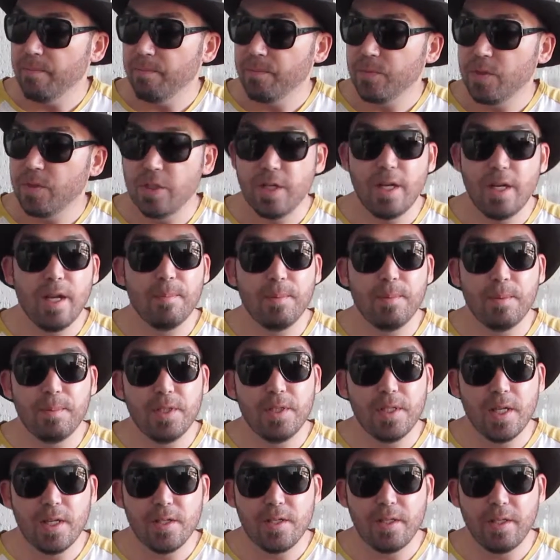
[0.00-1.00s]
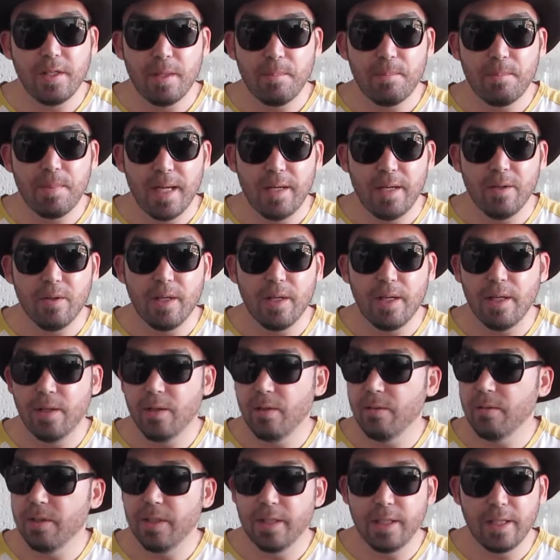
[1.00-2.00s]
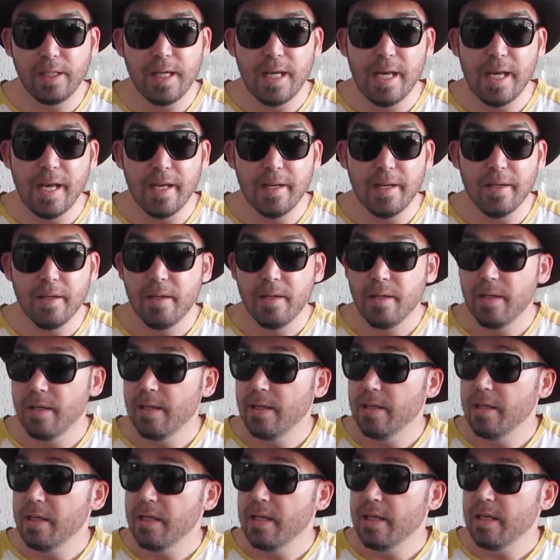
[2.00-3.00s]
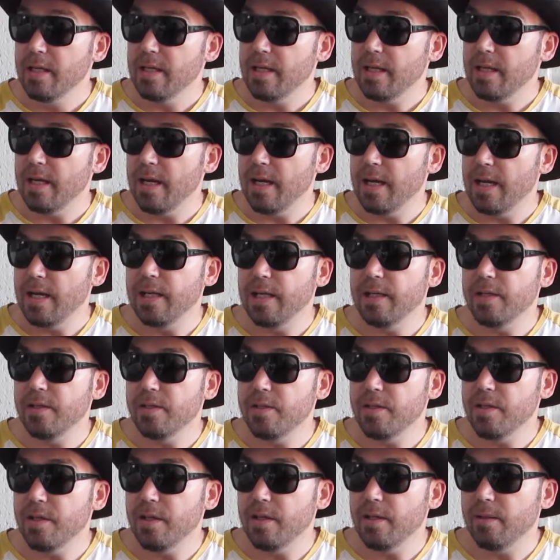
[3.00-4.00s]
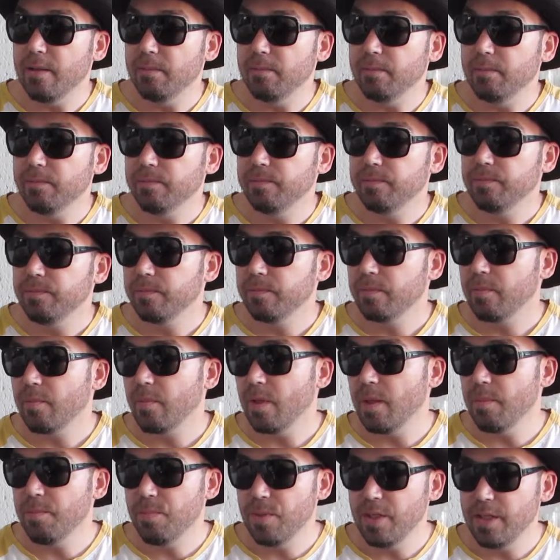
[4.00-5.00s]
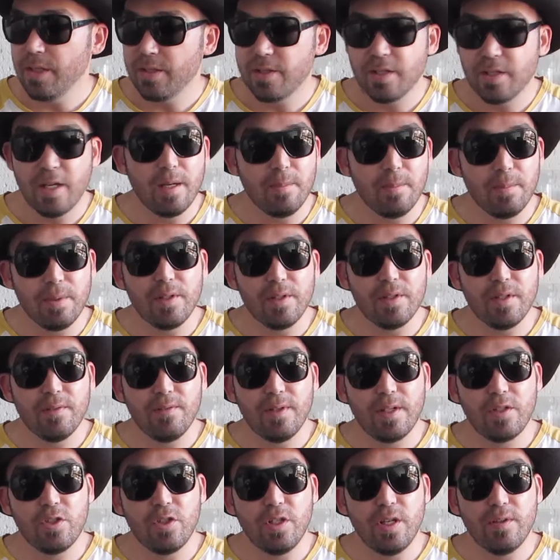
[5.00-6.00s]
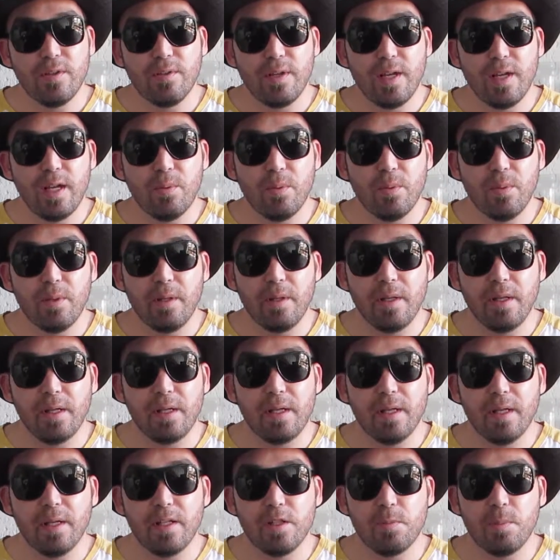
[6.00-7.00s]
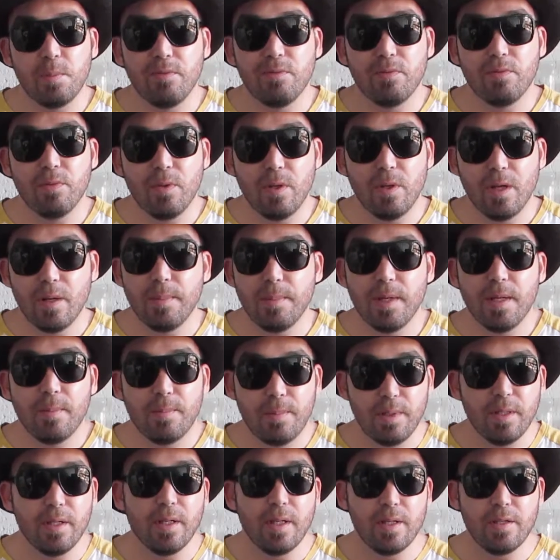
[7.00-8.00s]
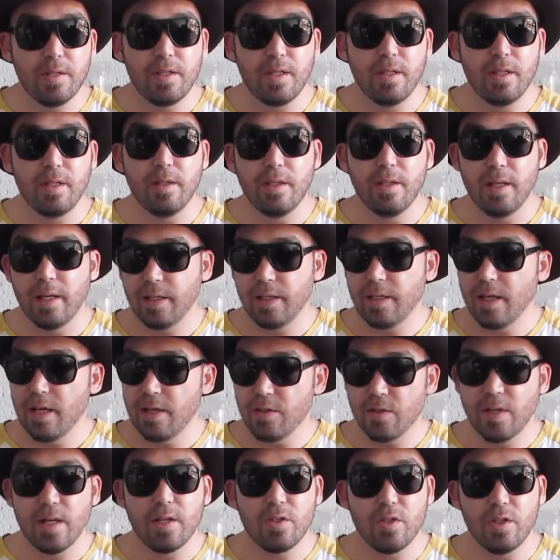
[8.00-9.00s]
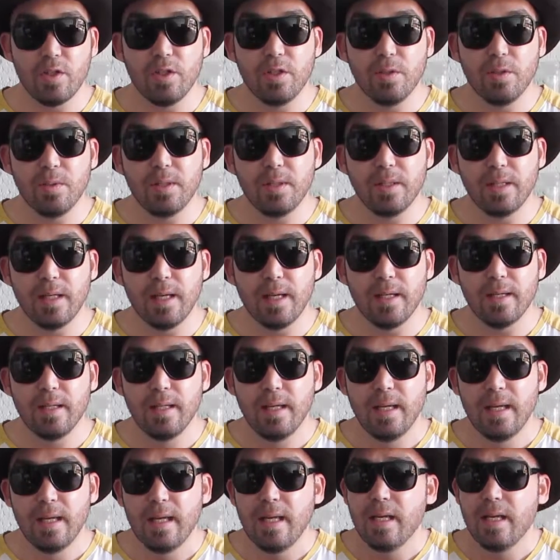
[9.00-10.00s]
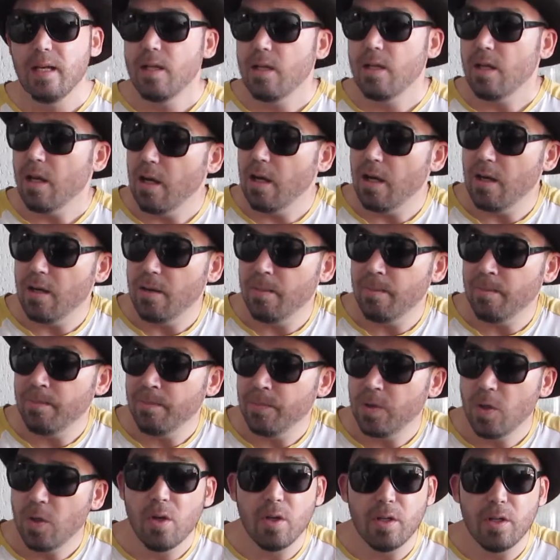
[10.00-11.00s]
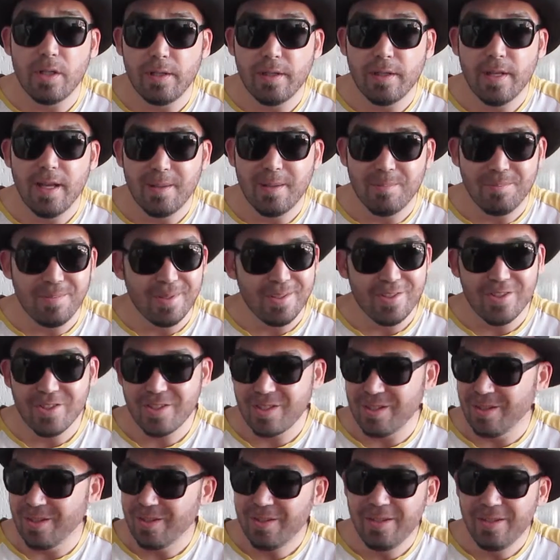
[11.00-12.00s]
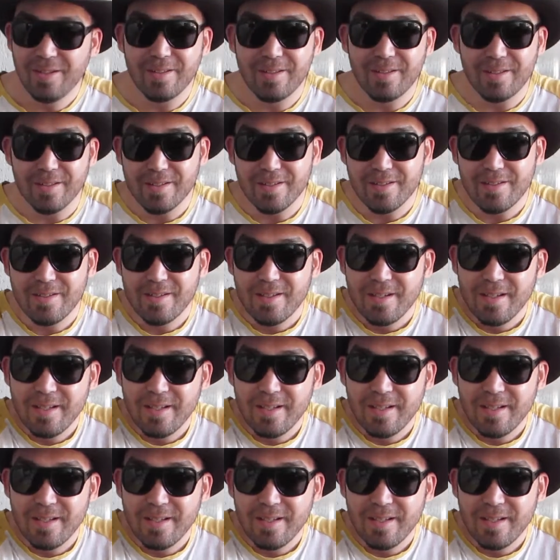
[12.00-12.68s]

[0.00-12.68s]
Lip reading: Today I'm going to be tasting their Pale Ale in a can, and I'm pretty excited because I've actually never had one of their cans before, and I'm happy to see that guys are actually doing that. Not only that, but just look at this.